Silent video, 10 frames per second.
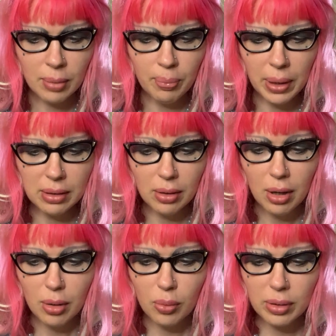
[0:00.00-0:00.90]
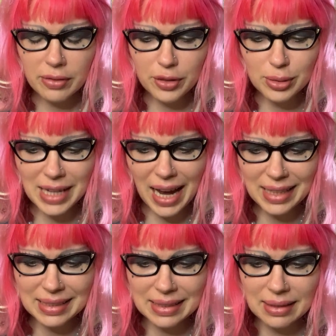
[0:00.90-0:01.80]
"But what have you
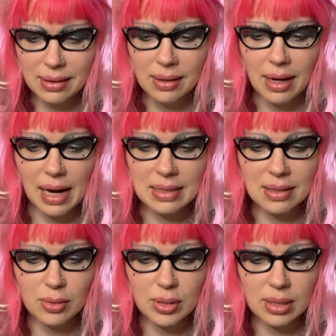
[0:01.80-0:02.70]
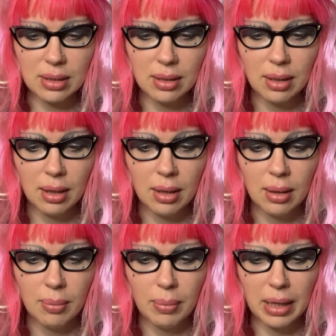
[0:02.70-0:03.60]
done?" asked Lucy.
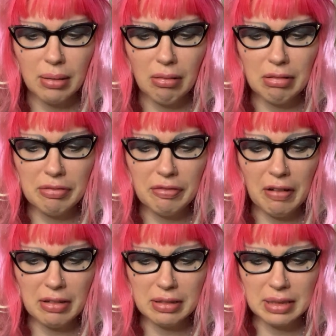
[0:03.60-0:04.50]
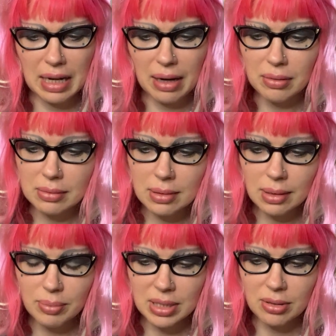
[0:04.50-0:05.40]
"My old father now,"
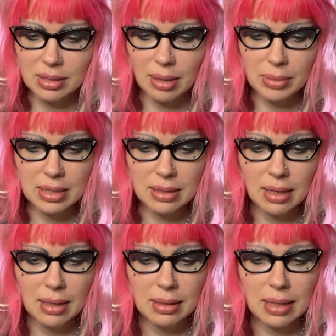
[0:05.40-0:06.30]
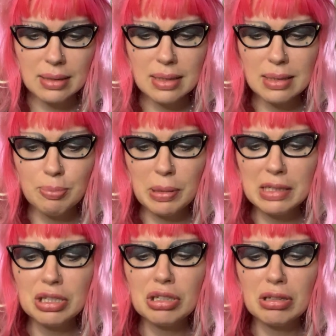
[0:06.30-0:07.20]
said Mr. Tumnus. "That's his
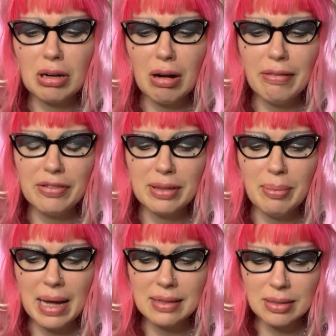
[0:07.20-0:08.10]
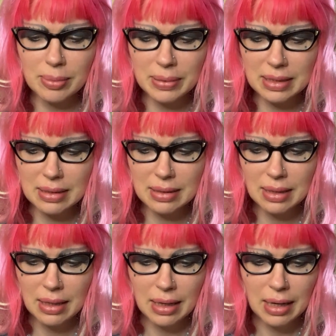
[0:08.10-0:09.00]
picture over the mantelpiece.
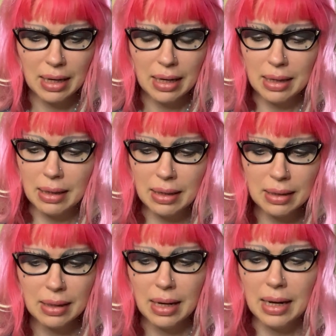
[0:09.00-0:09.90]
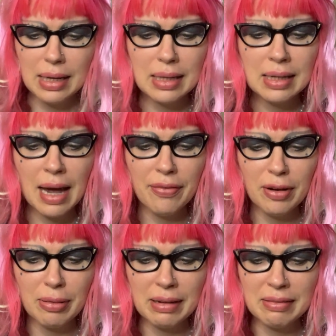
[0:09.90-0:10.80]
He never
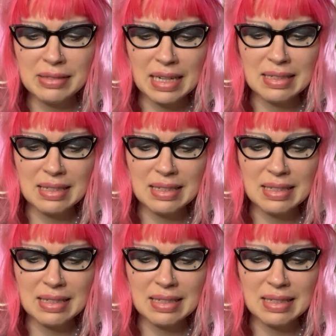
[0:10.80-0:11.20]
would have done